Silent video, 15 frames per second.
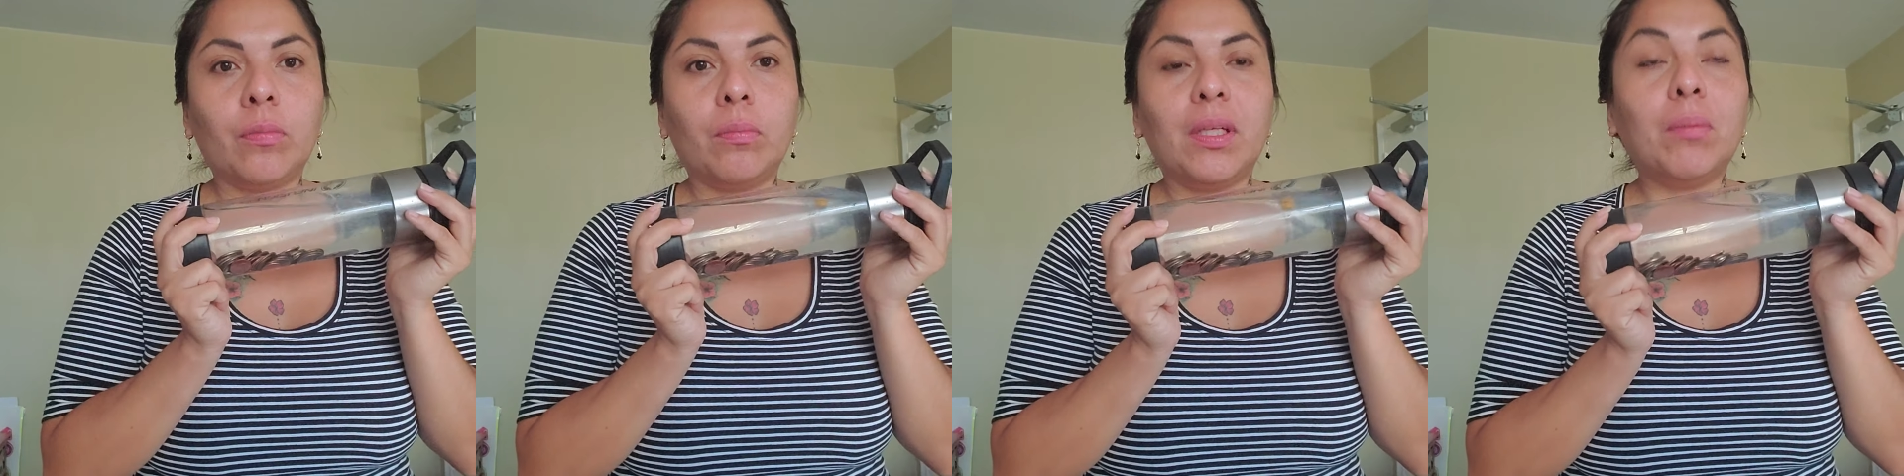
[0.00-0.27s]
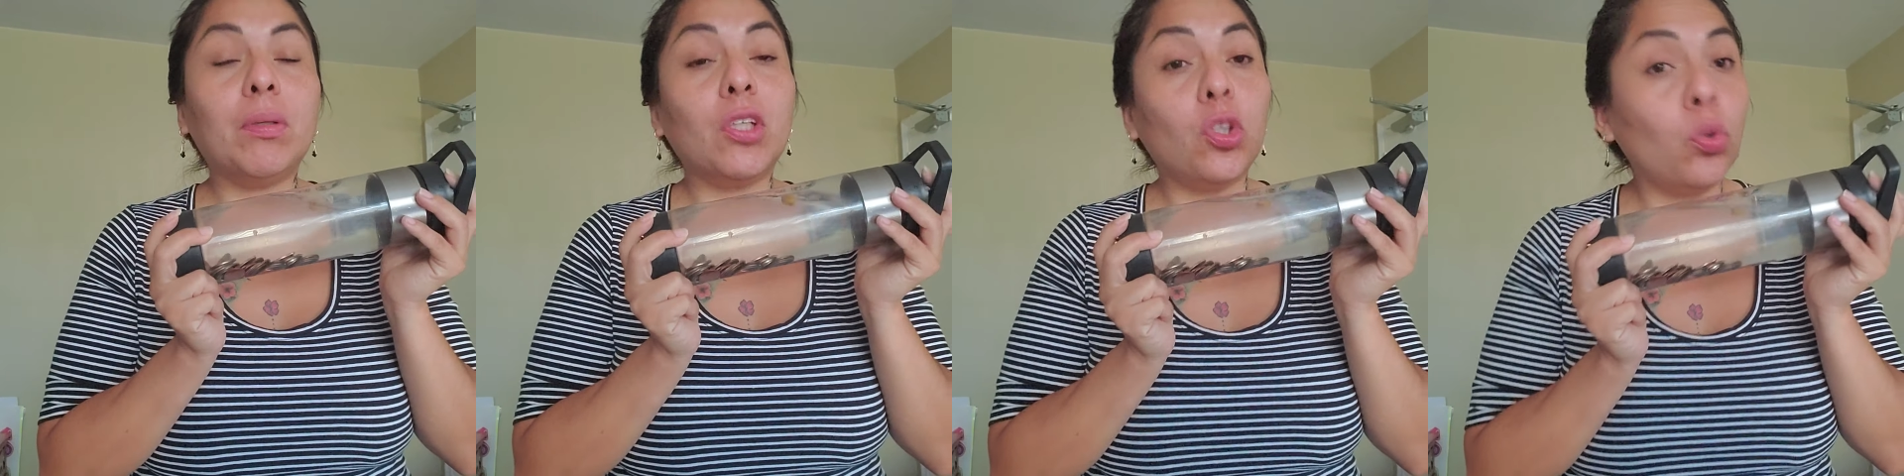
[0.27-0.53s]

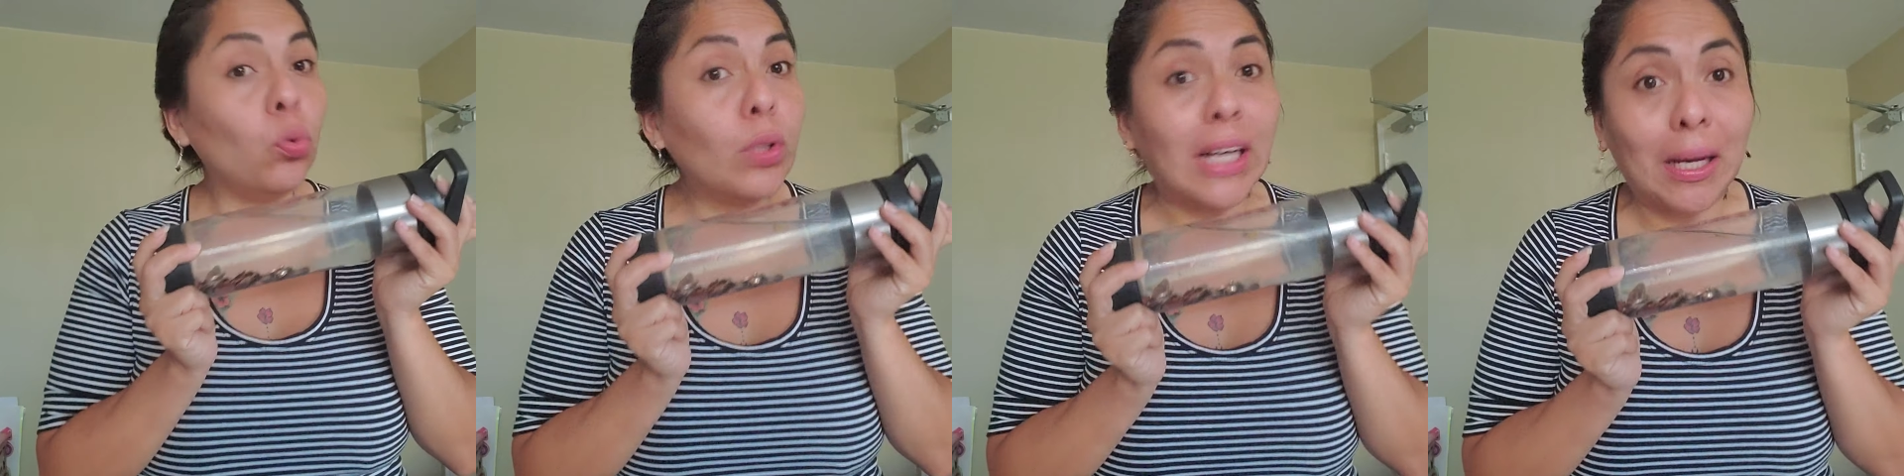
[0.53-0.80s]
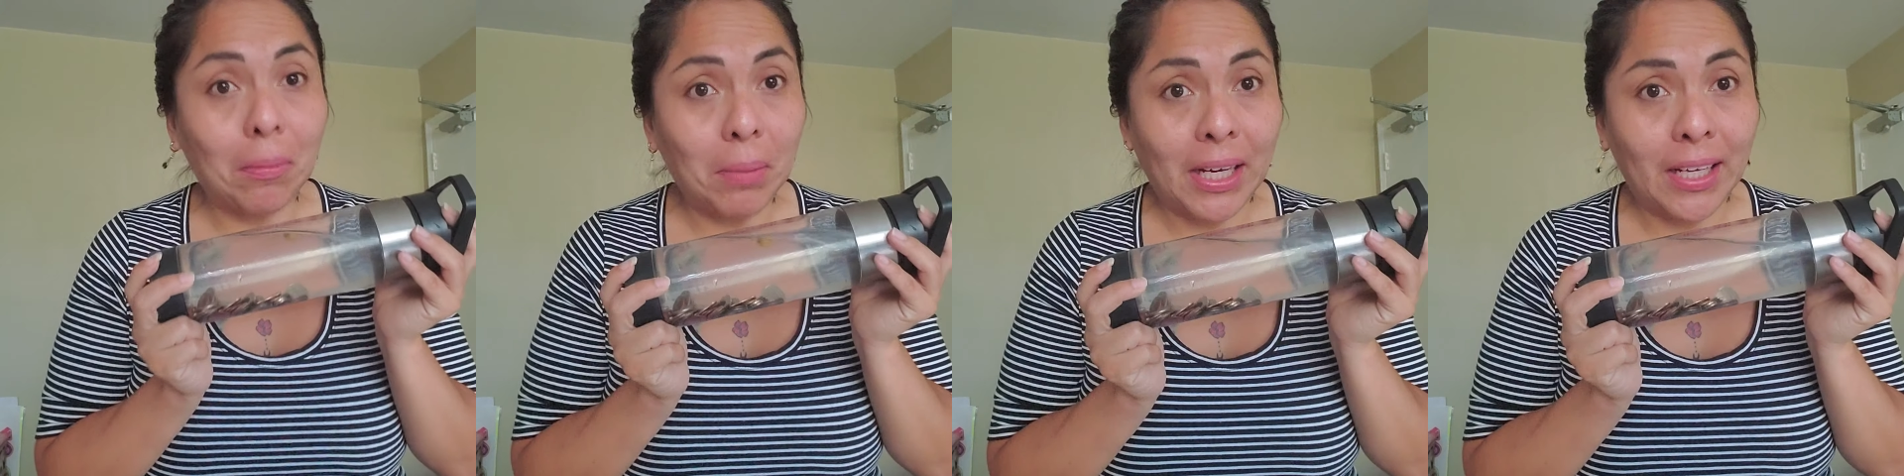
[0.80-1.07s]
Maybe you
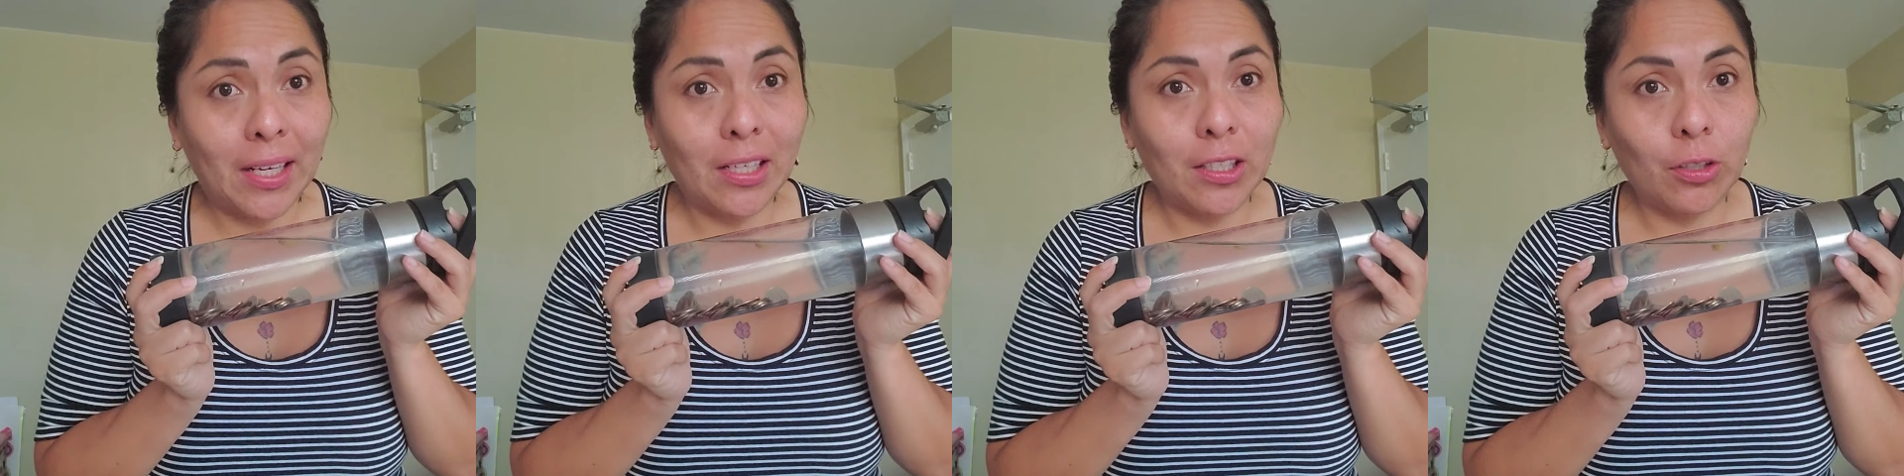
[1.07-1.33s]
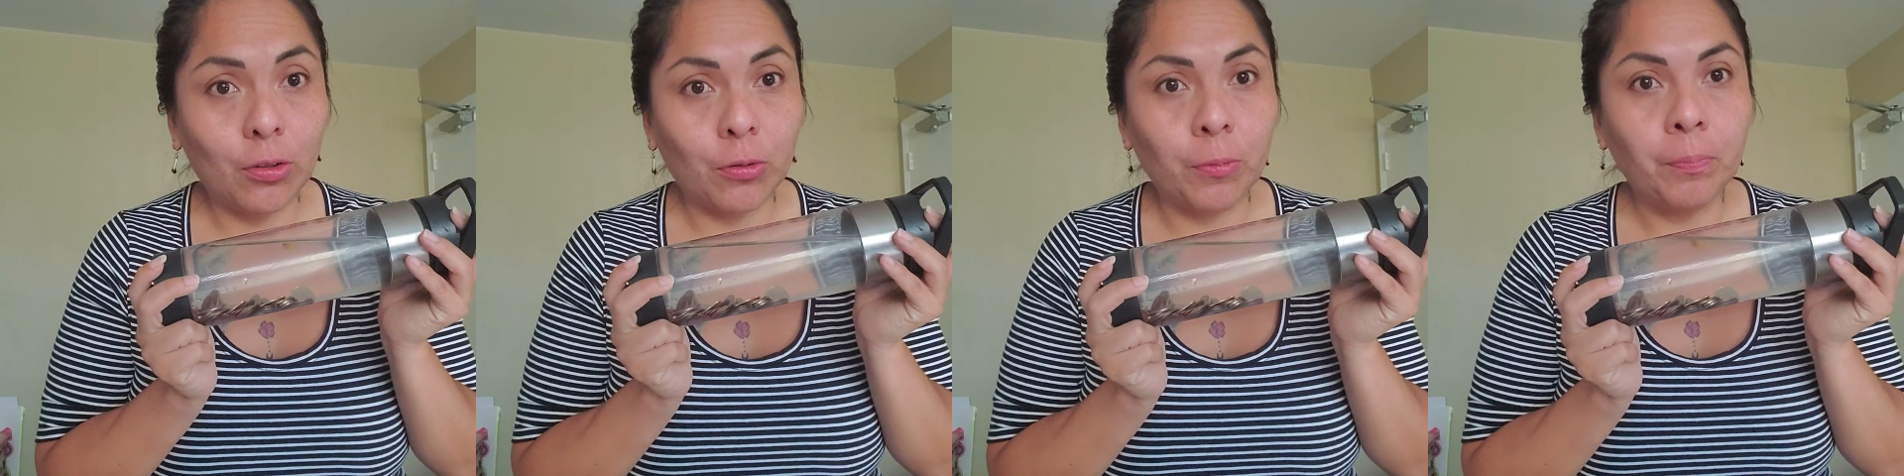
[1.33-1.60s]
got mad at
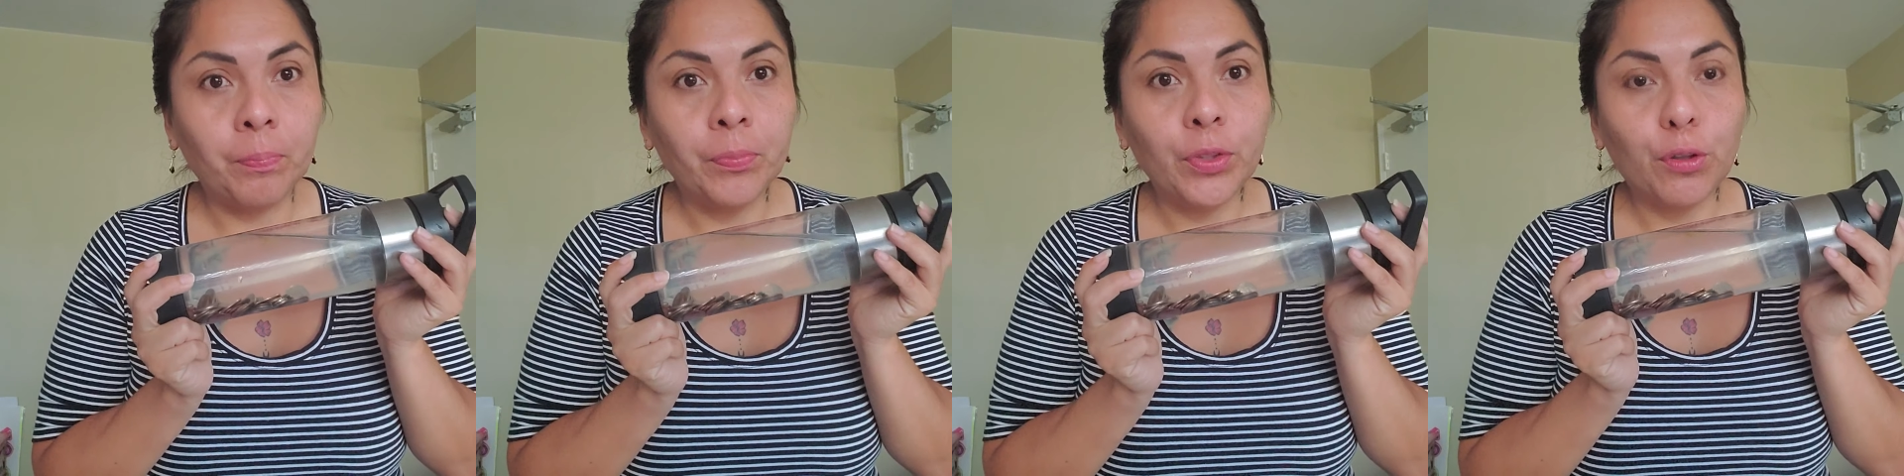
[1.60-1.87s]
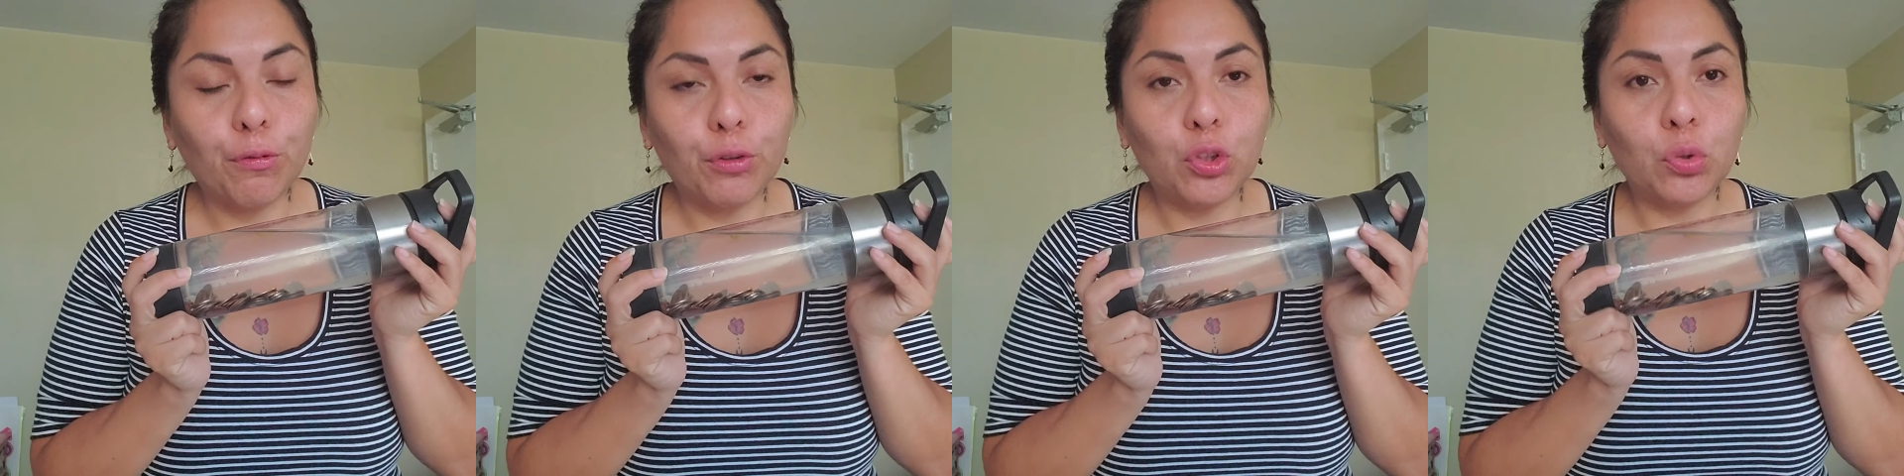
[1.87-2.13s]
you
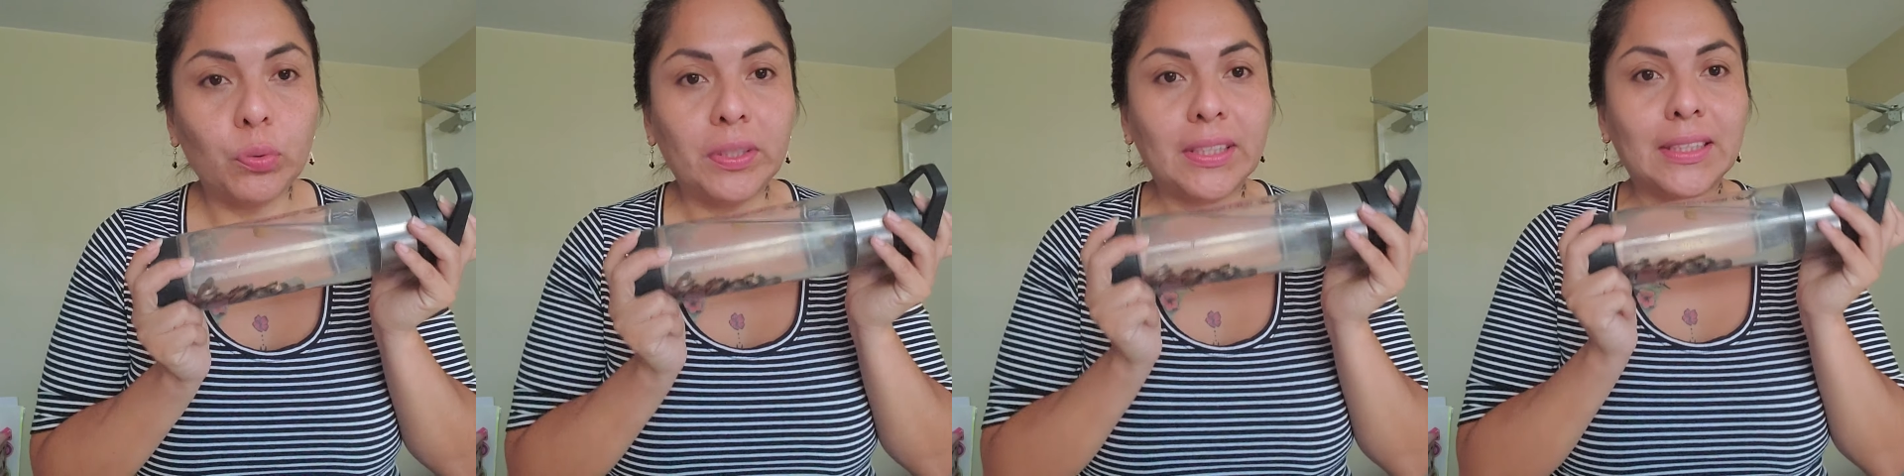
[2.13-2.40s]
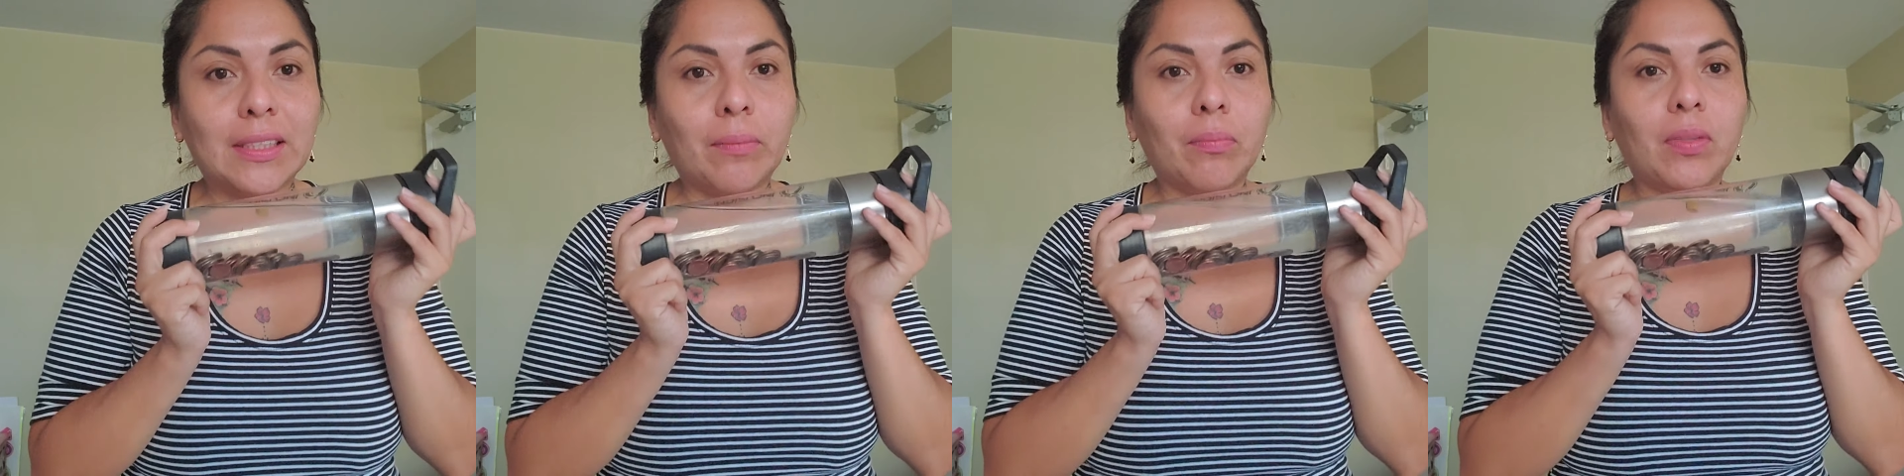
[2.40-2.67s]
for doing
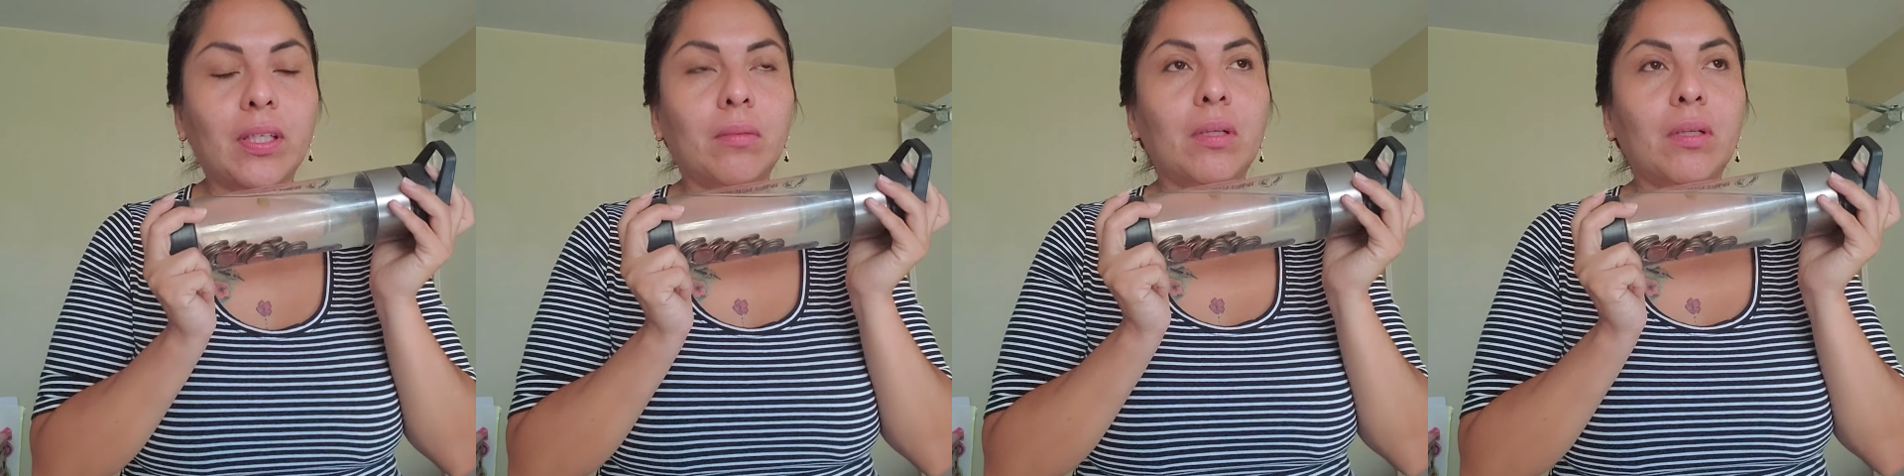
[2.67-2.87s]
something.